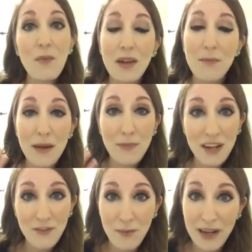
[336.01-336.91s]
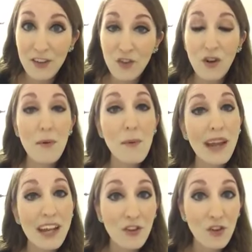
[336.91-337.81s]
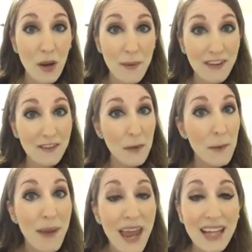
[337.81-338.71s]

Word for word: we can make money for my Instagram. And my Instagram has to be big.